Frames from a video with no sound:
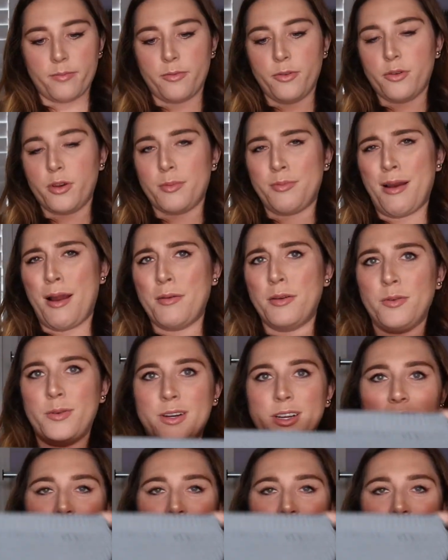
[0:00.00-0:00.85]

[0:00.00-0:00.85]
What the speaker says: You could probably wear